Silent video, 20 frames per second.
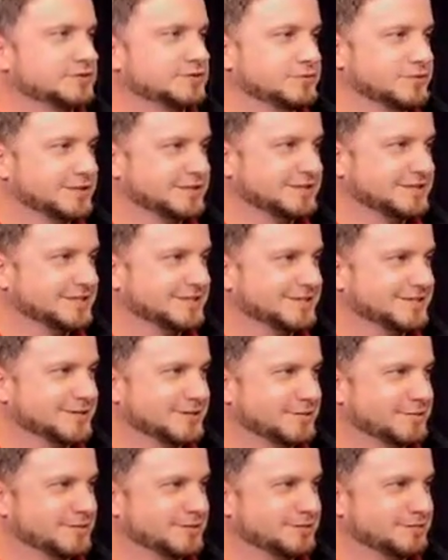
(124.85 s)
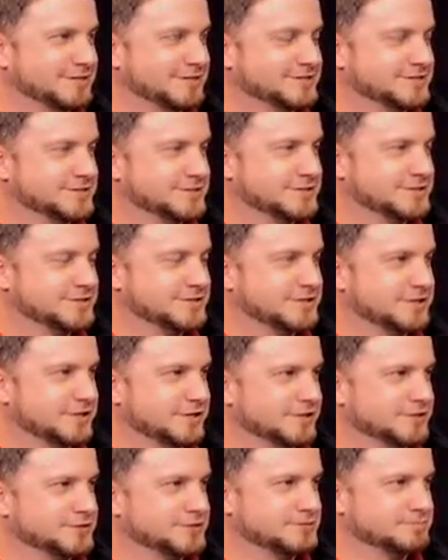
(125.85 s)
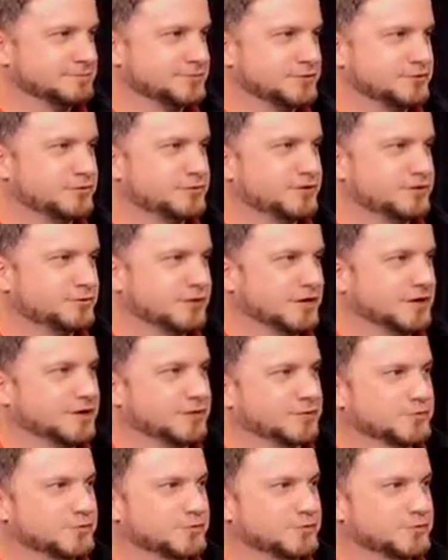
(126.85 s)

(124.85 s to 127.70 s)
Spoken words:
You want to take a couple of minutes and just tell us who you are?